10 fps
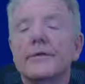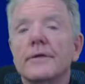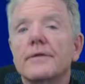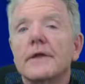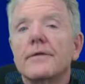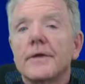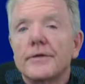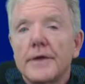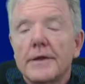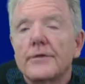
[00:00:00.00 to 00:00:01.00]
is the
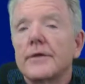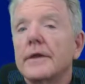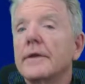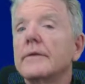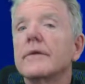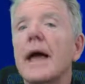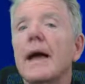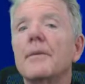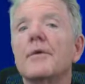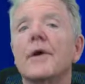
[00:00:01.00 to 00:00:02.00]
first instance
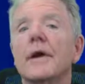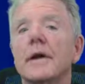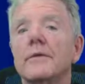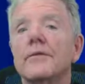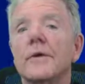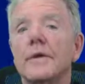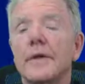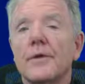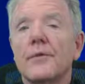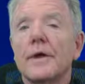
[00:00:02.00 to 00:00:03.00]
I'm aware of where
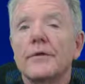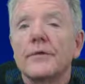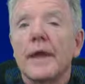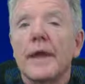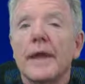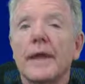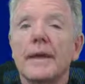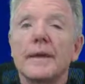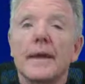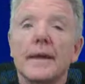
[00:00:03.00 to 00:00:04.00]
there was
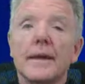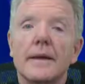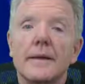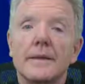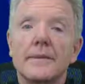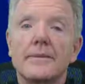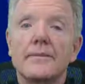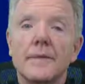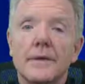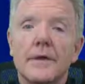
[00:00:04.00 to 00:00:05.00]
a
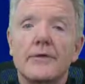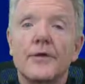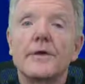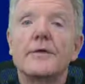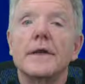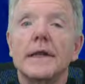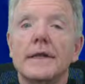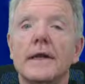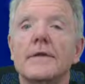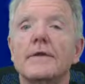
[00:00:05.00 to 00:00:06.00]
construction
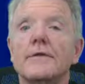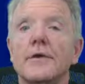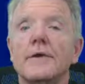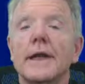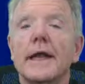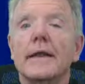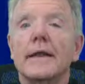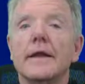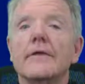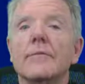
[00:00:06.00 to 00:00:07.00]
detail that showed
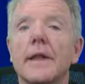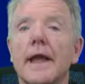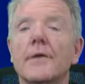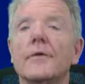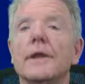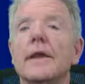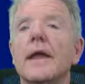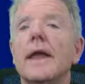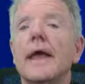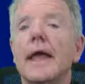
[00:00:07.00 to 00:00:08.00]
nailing of plywood
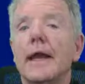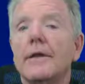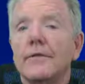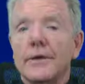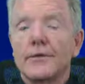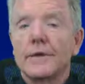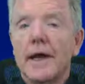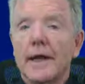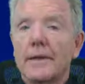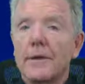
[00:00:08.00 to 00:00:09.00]
in an official
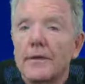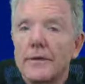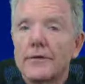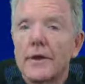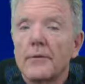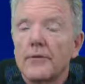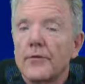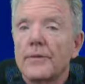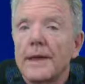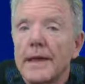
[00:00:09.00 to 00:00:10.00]
document. This comes
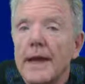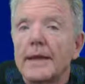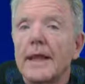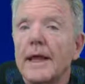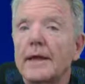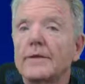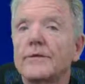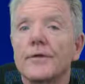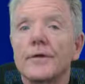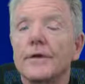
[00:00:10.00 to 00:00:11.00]
from the guidelines
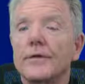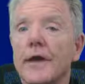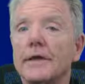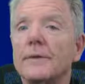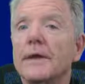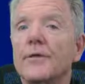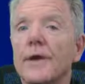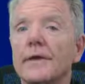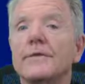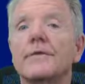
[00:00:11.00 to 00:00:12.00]
for the seismic
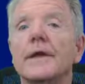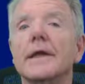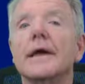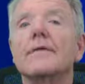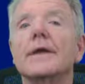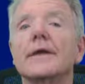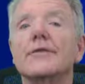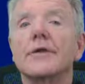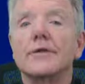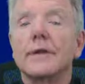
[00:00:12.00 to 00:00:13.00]
retrofit of
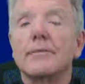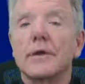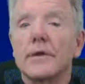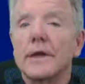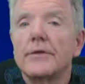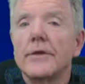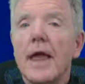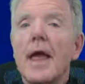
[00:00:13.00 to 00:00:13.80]
existing buildings,